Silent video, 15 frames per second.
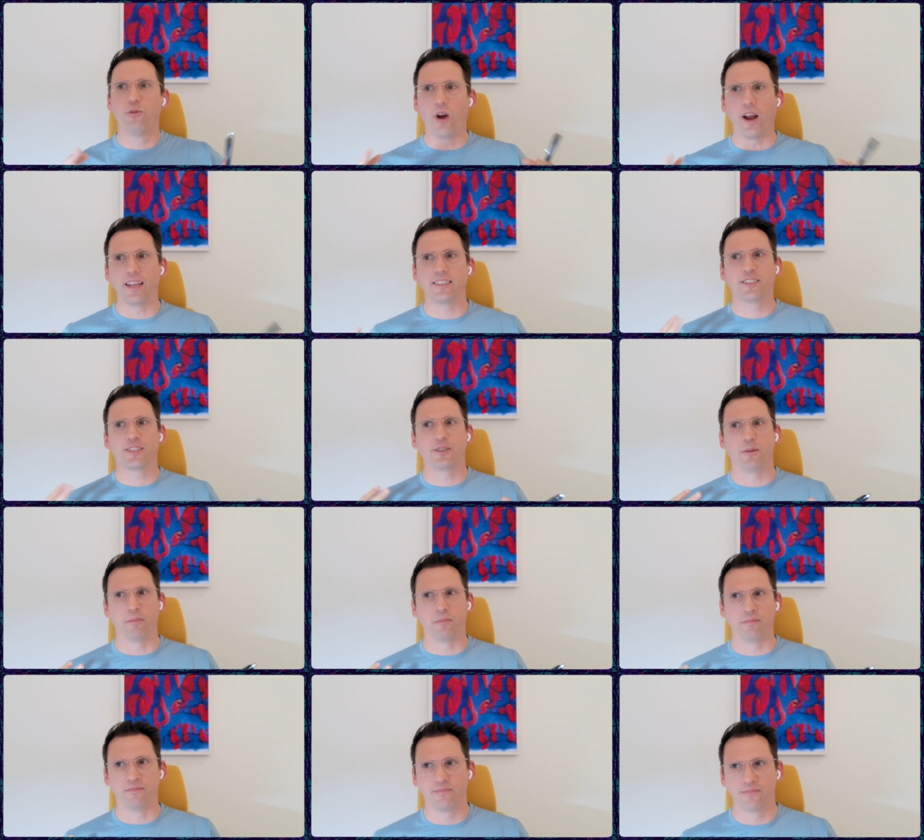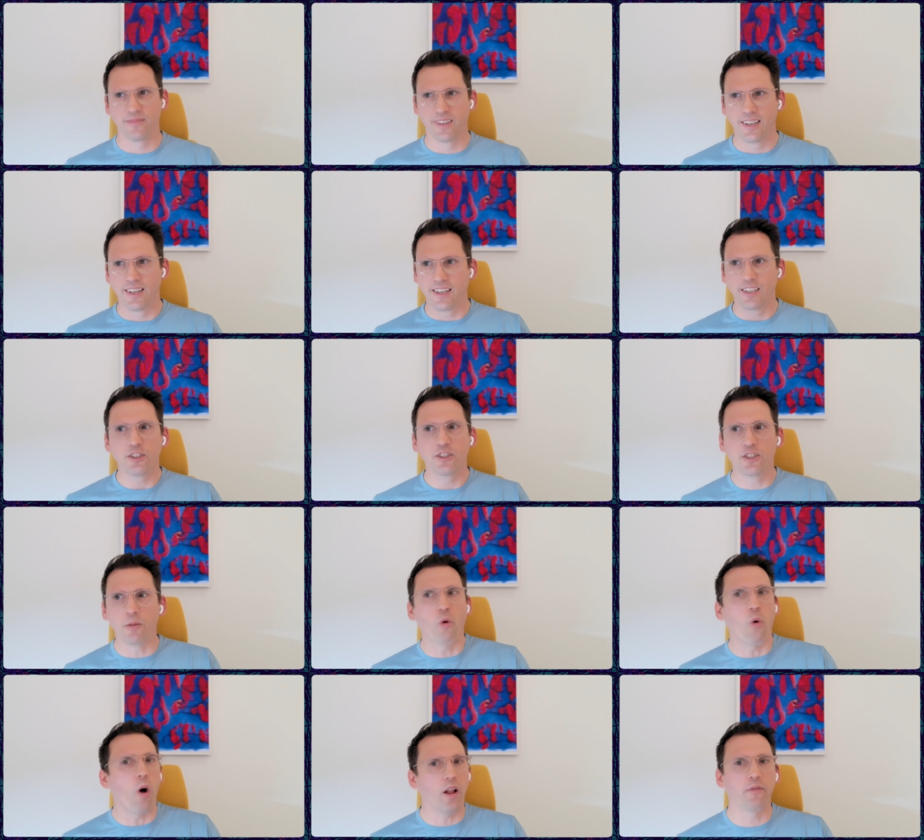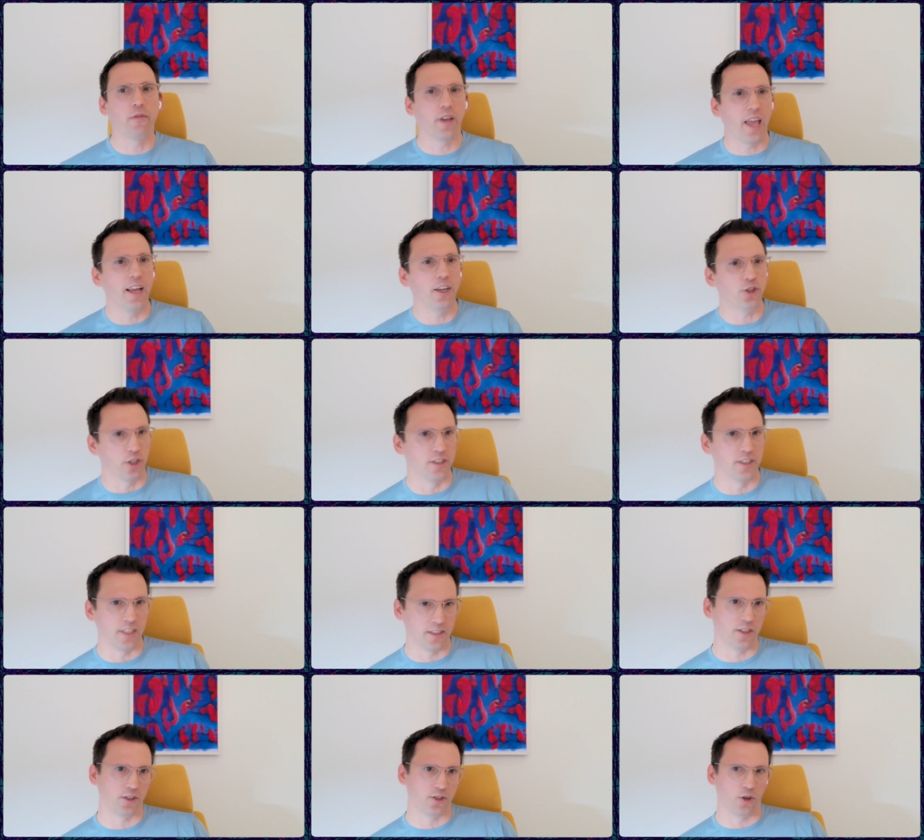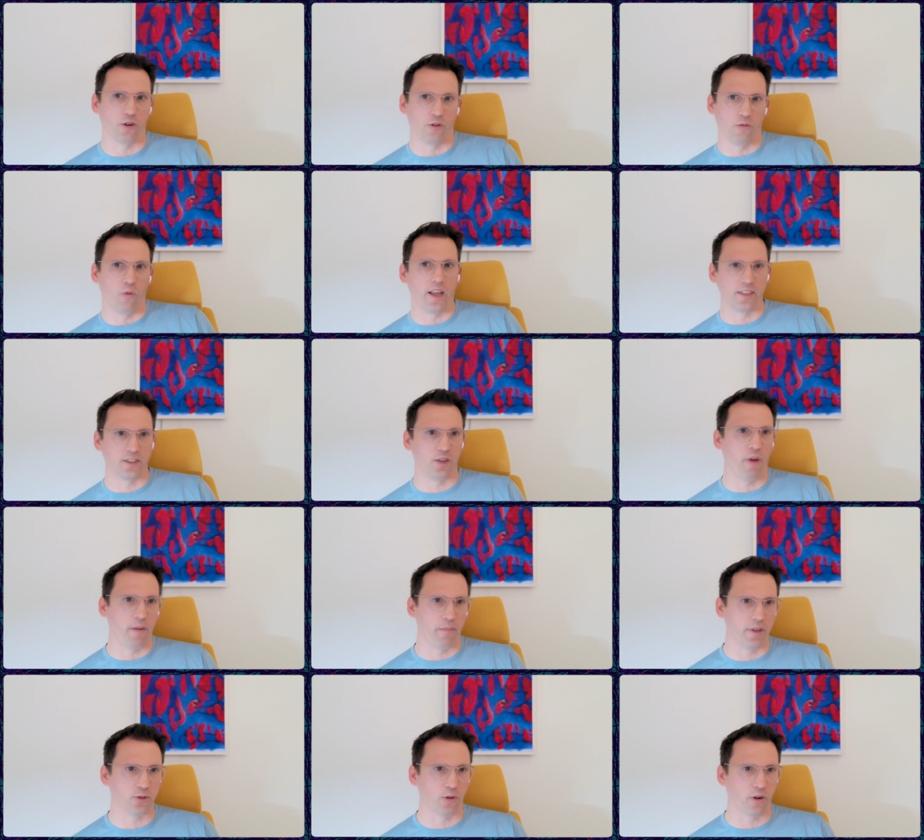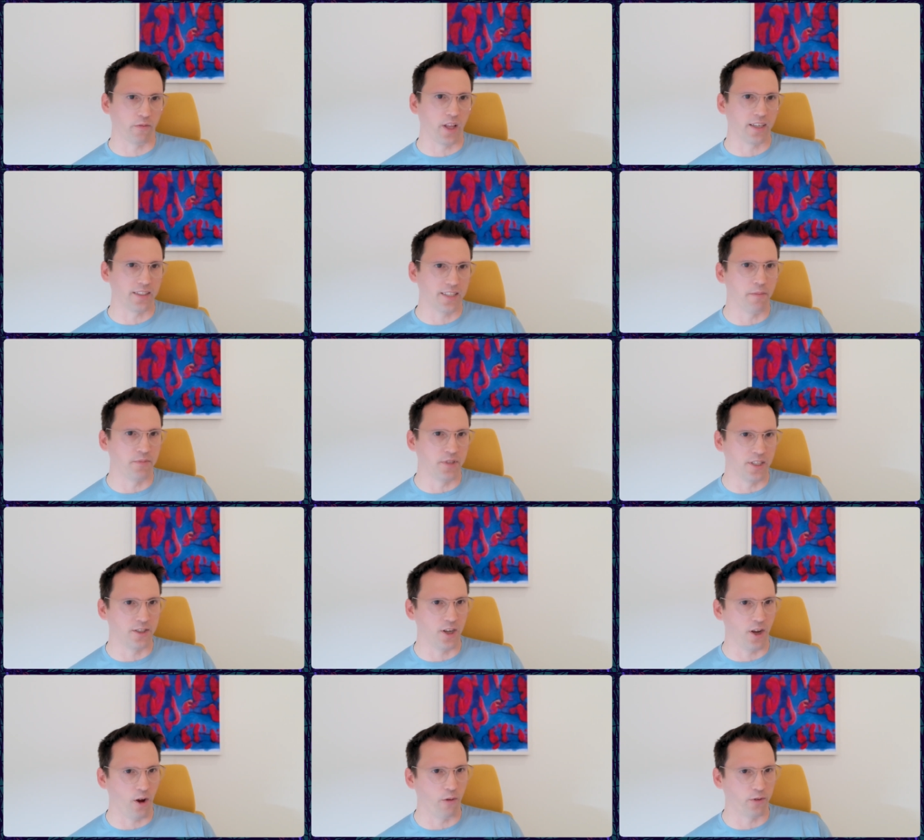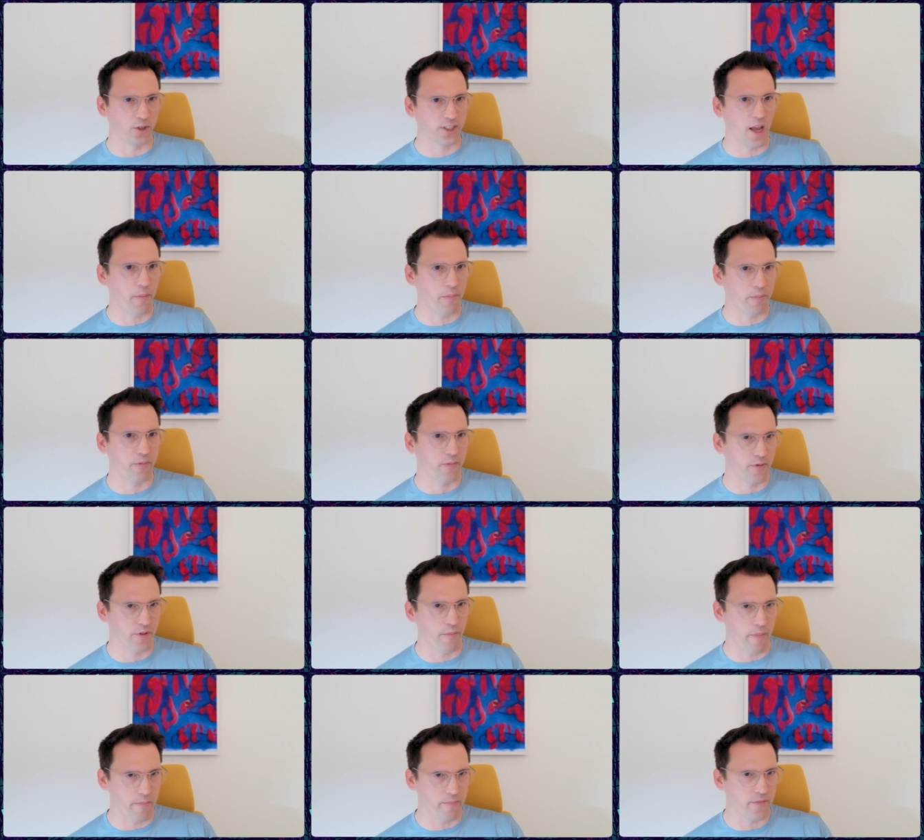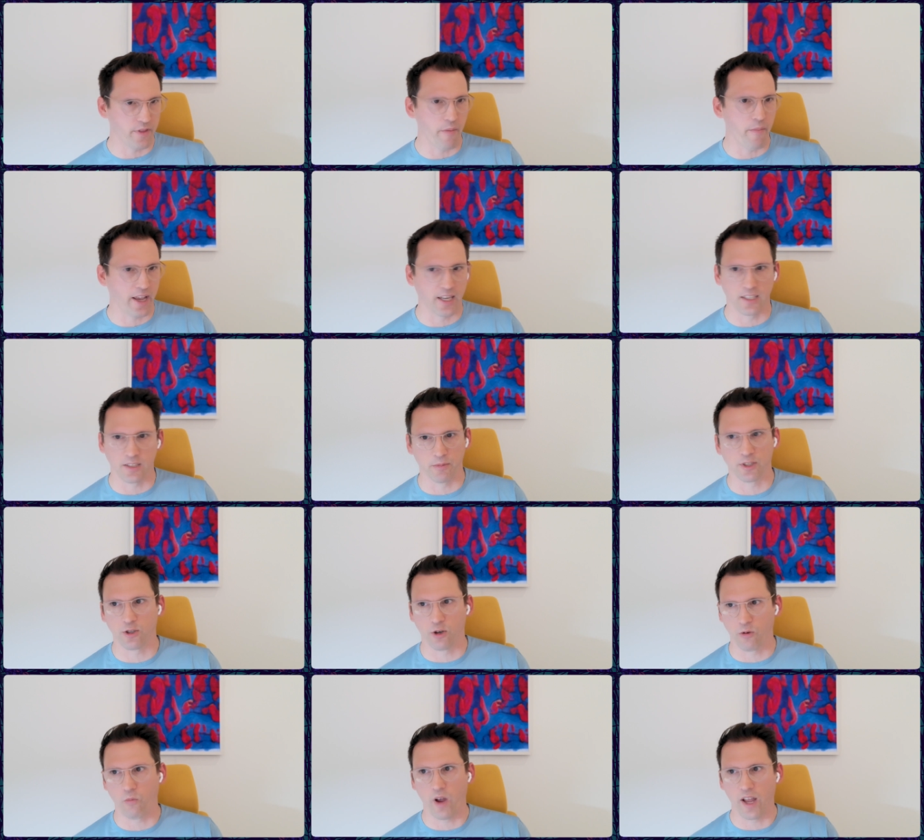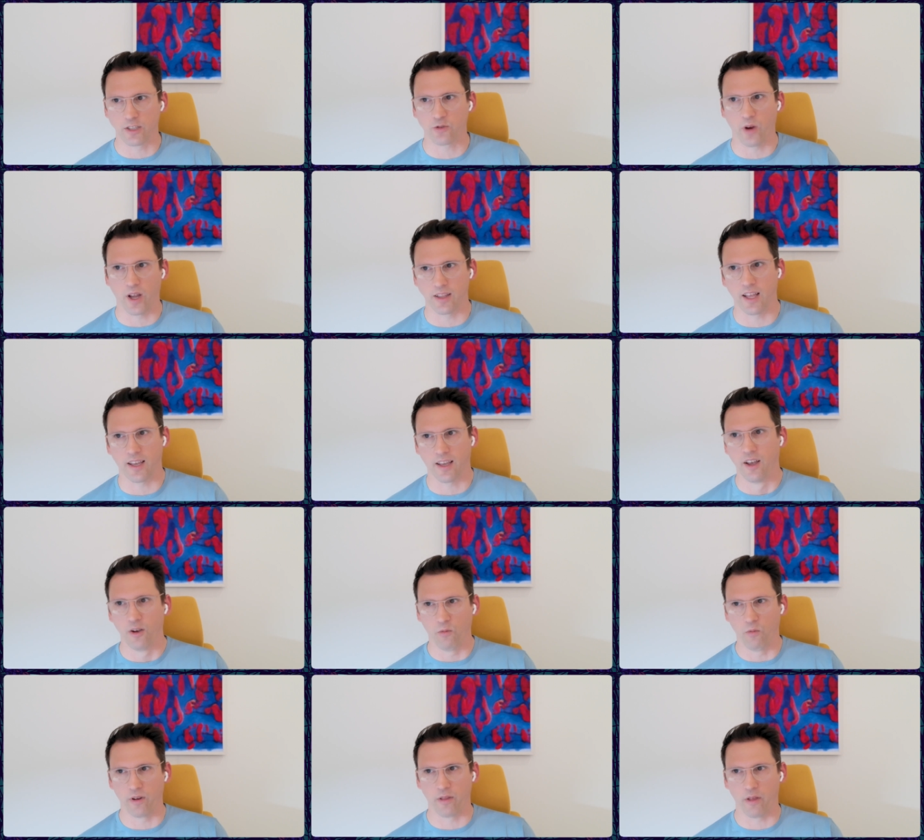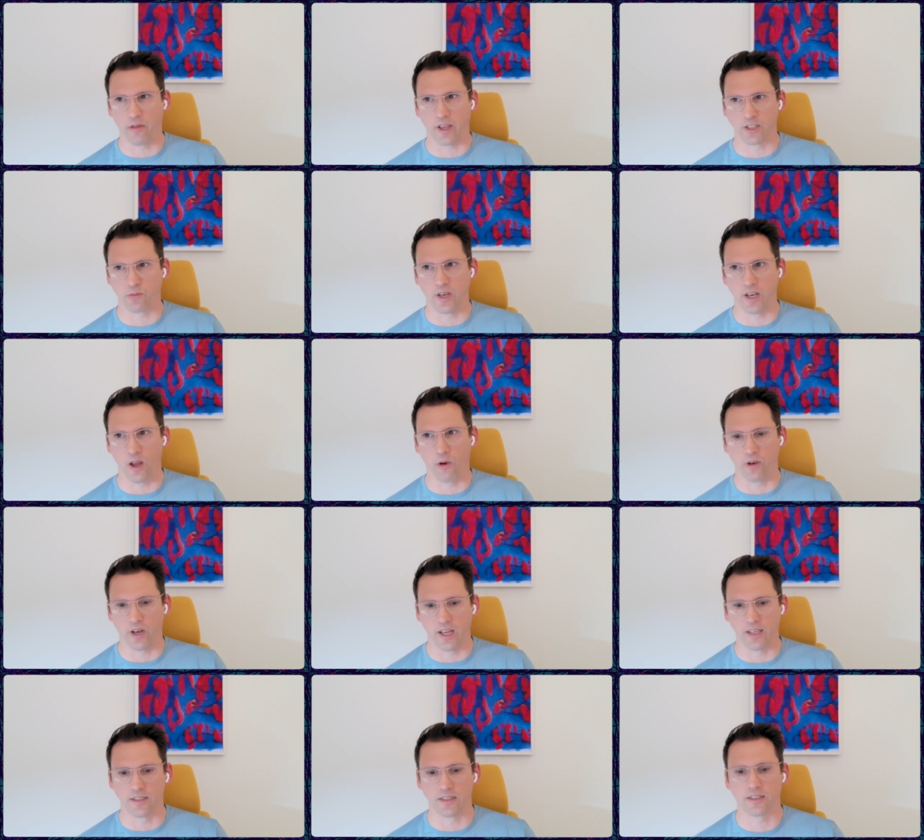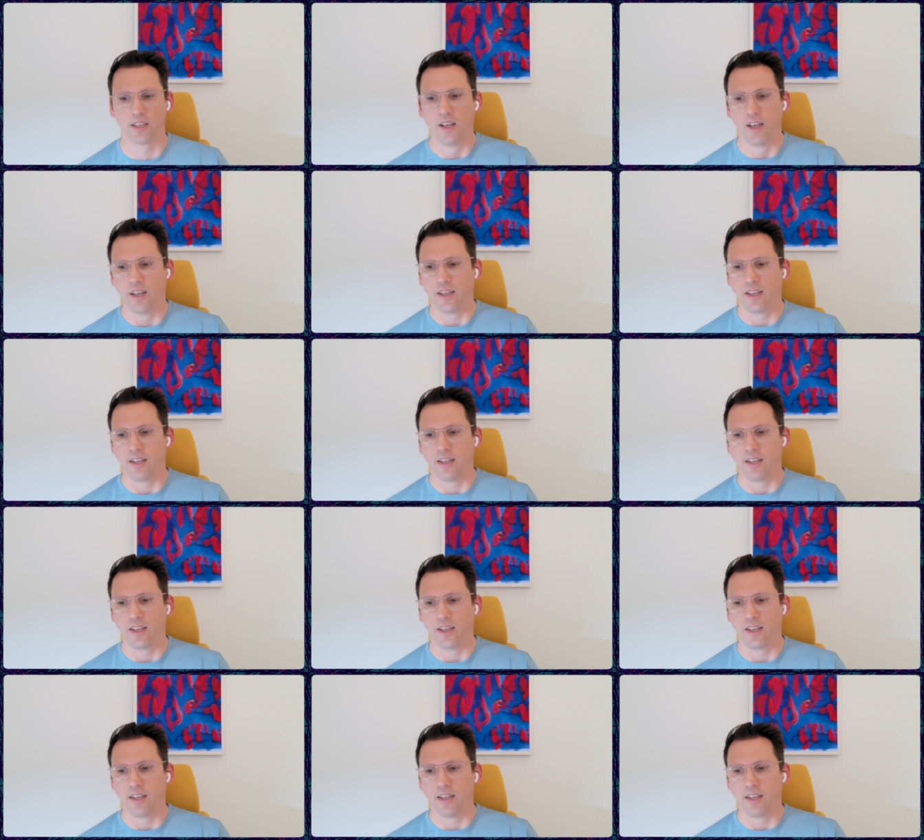writes some qualifications into certain ways you might be sort of like tempted to overstep the mechanism in certain ways, right? Like, one of the things we note is,